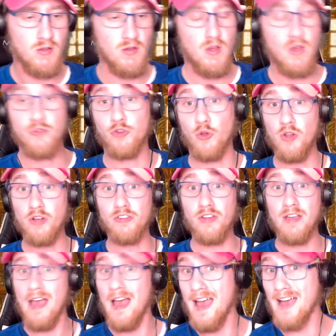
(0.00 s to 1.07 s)
So it looks
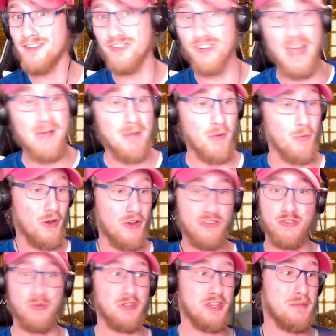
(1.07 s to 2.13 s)
like I actually got my
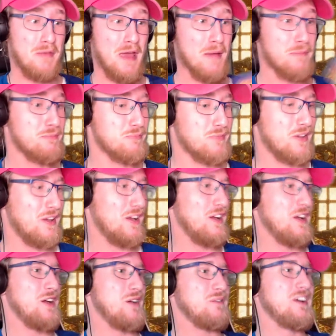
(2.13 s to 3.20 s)
wish with the map,
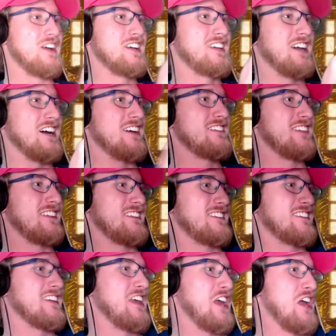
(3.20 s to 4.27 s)
because
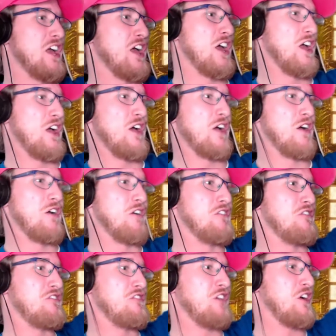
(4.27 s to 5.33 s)
it's
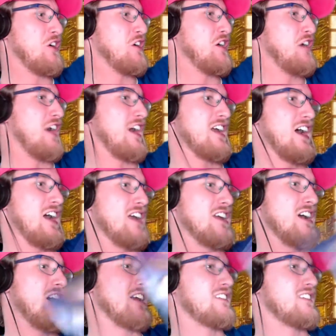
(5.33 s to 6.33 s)
I got